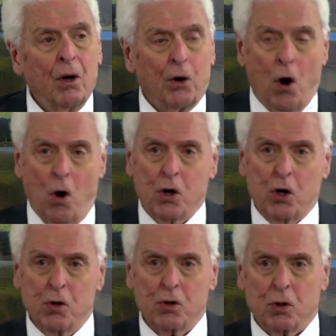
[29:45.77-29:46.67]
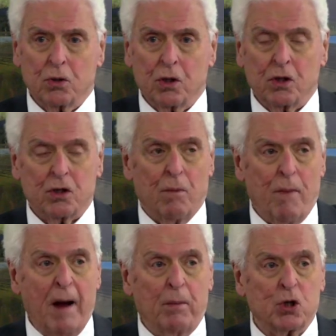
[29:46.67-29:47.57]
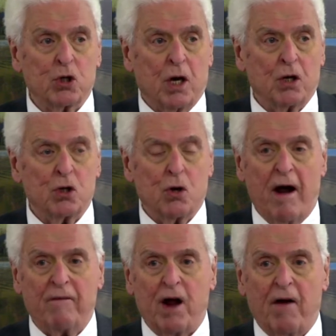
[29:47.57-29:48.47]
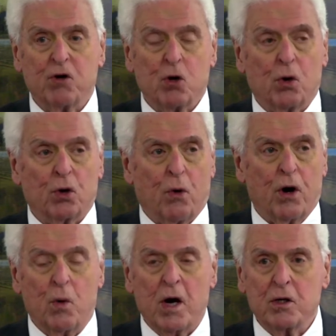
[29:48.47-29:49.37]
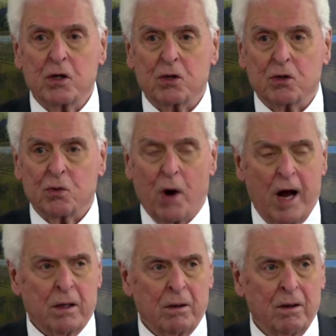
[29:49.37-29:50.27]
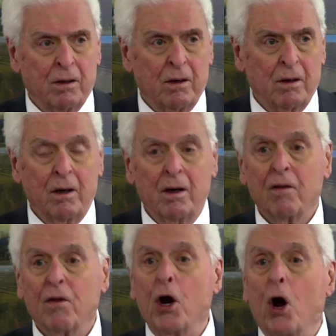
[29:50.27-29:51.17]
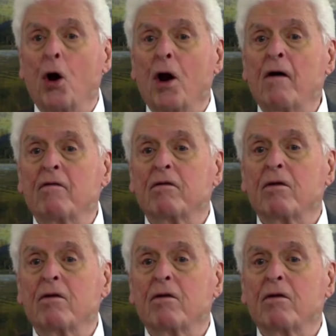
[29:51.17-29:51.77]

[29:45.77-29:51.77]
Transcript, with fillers: No accusers, because the Bible says you have to have two or three witnesses, right? They all left.